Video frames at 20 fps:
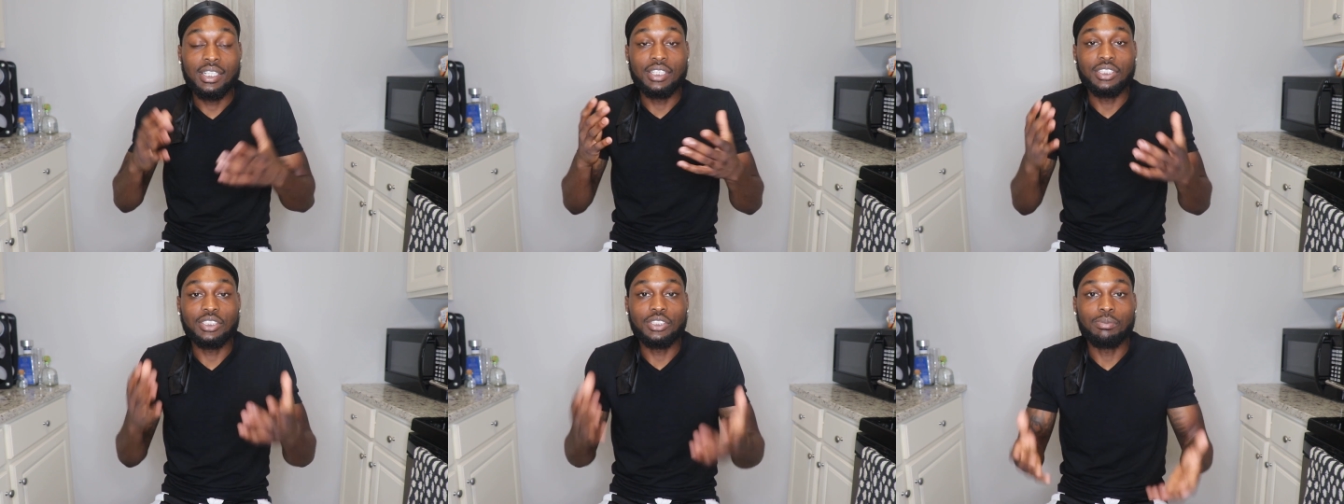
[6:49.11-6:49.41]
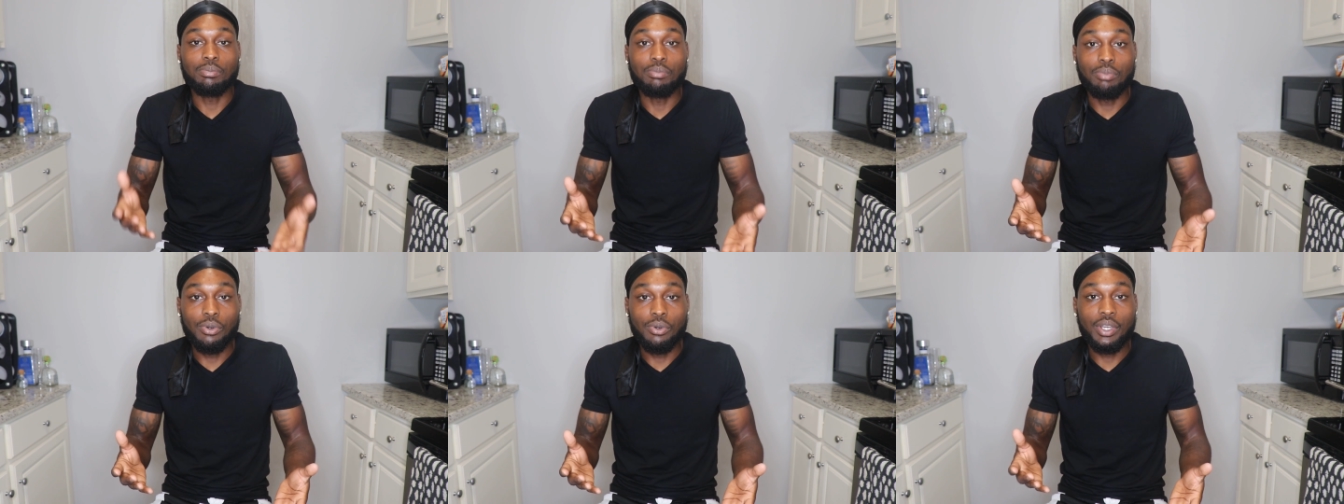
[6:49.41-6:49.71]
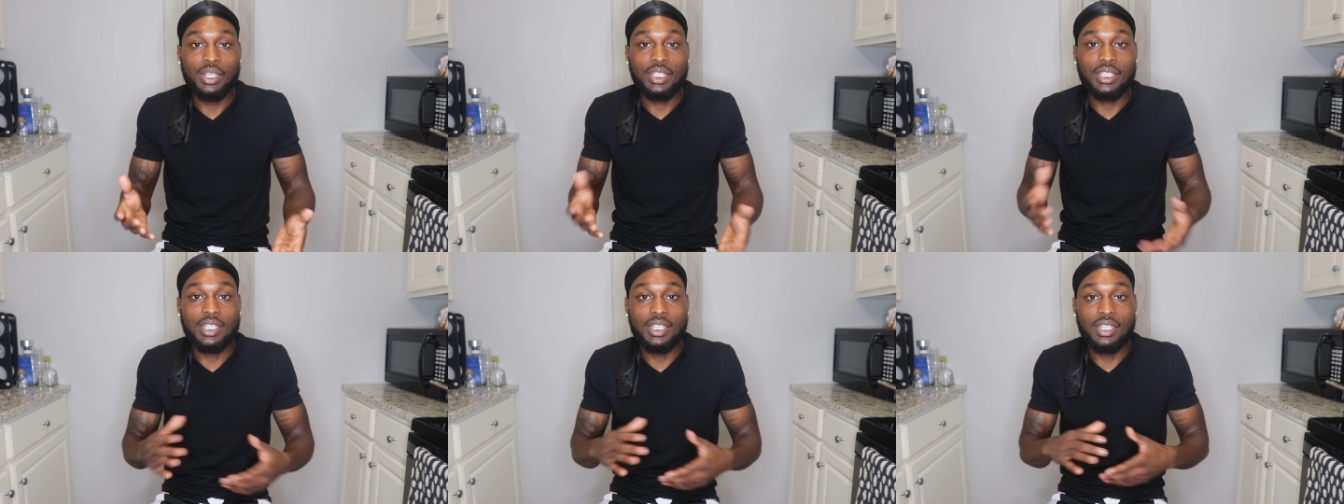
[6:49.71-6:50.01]
It's your
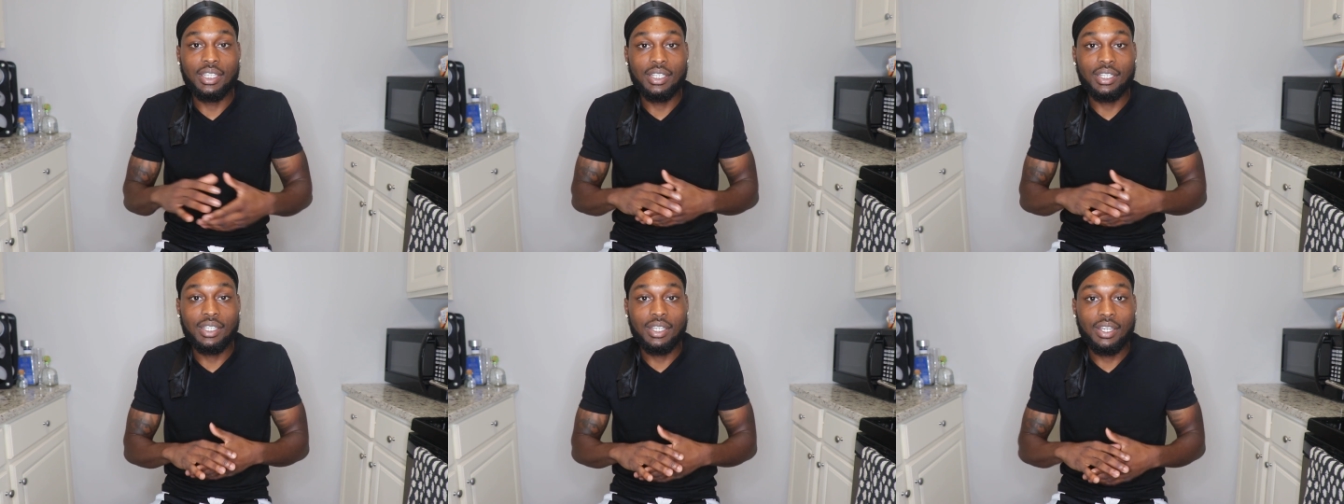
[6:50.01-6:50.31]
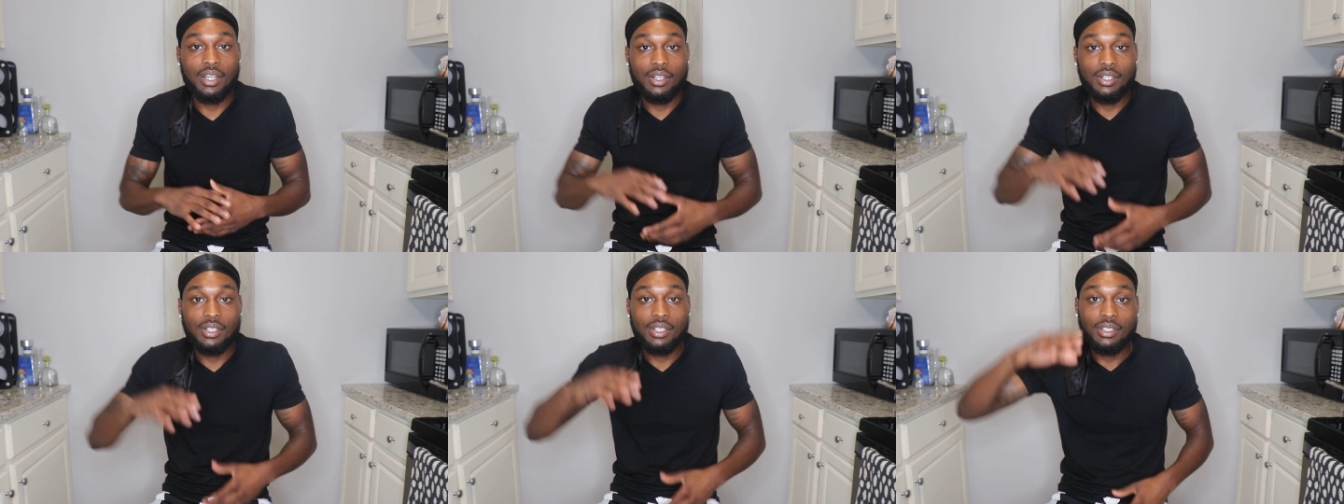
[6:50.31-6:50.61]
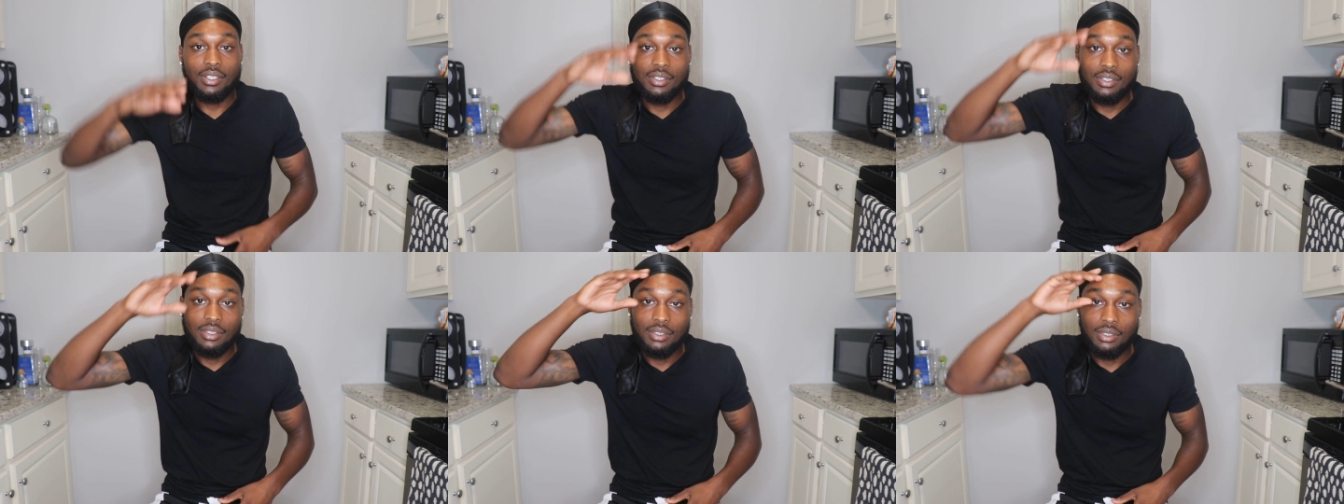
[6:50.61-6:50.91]
boy King
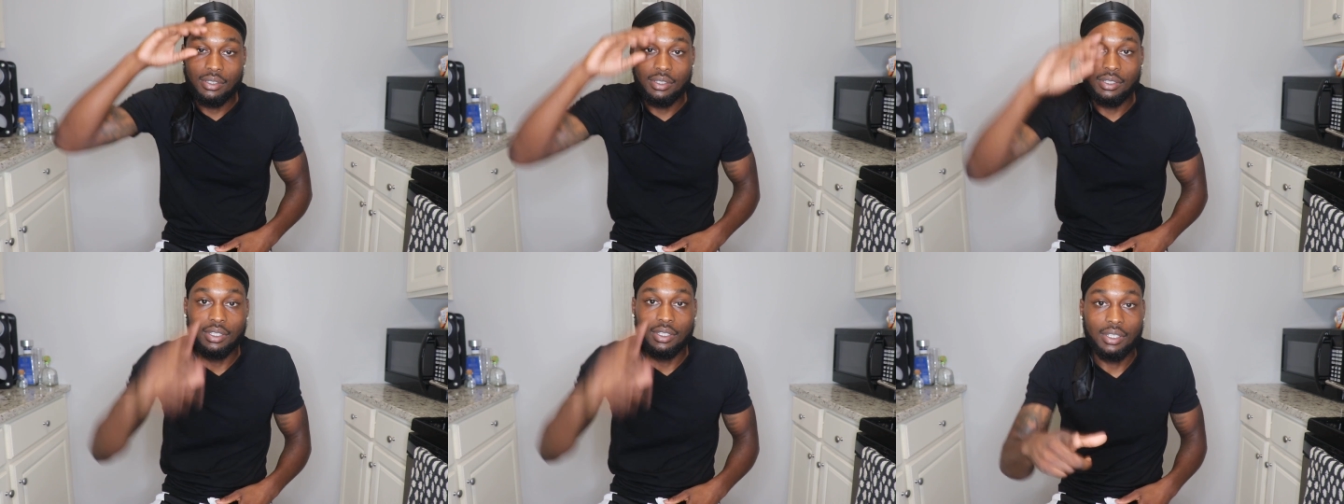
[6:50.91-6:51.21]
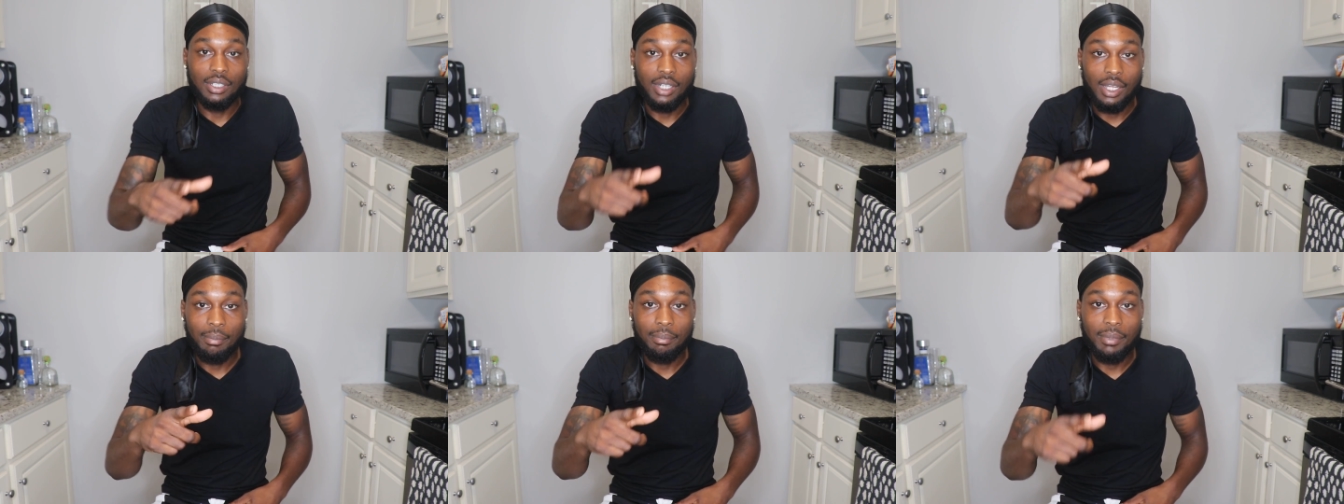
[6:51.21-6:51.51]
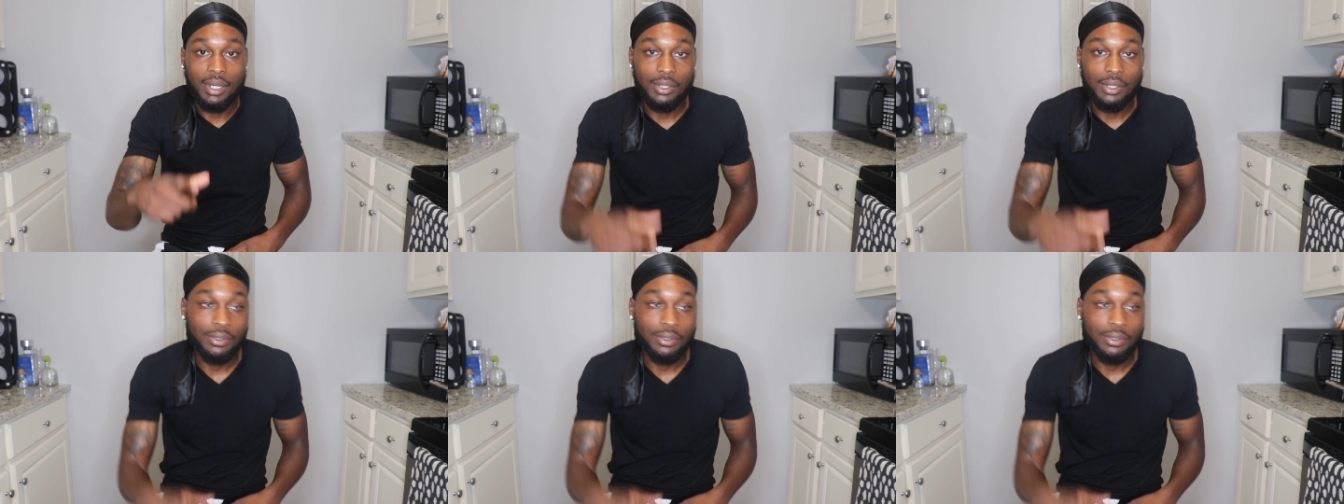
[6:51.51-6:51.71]
Kirk, and I'm